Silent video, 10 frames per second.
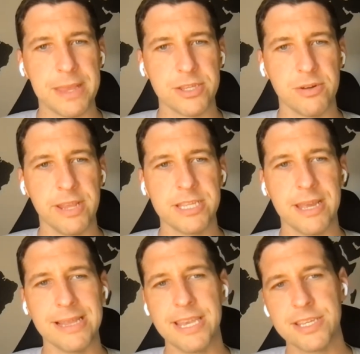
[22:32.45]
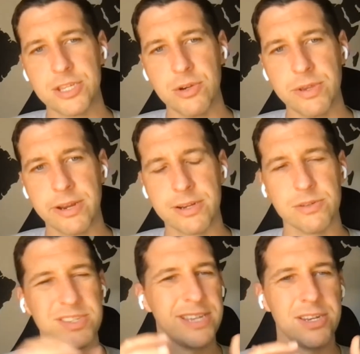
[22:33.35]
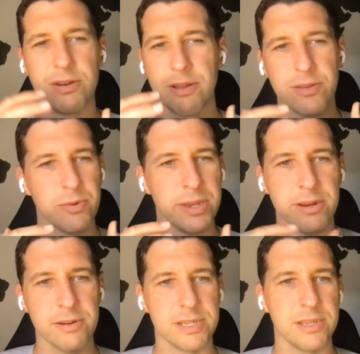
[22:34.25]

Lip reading: So it needs at least 2 years. We'll just say 2 to 3 years